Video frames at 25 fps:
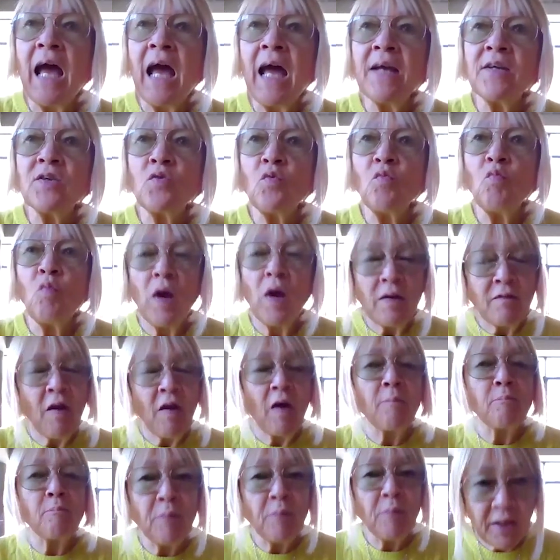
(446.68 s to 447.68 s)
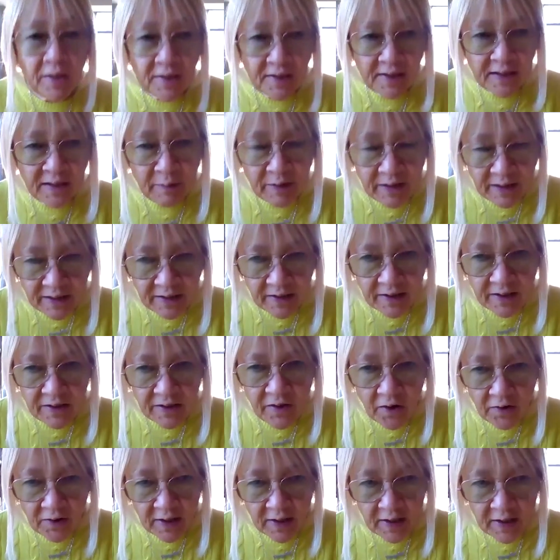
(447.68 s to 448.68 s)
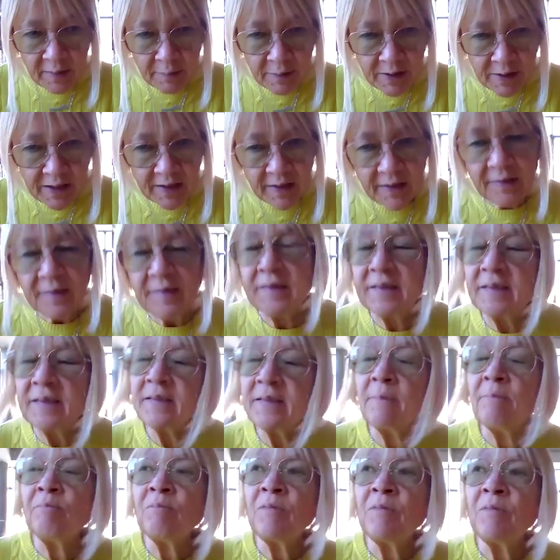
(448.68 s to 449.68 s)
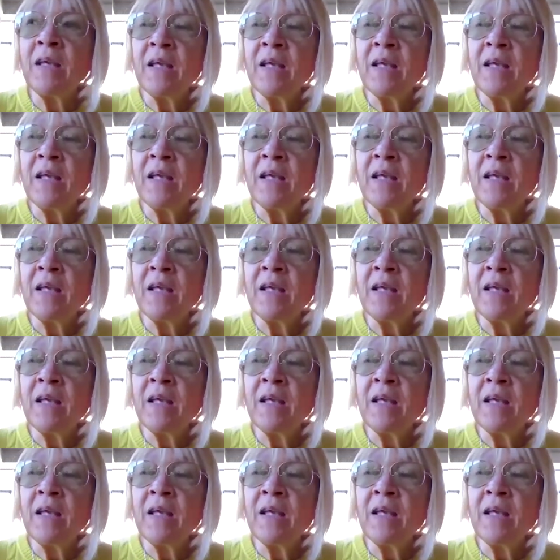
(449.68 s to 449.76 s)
And one of our biggest business growth inhibitors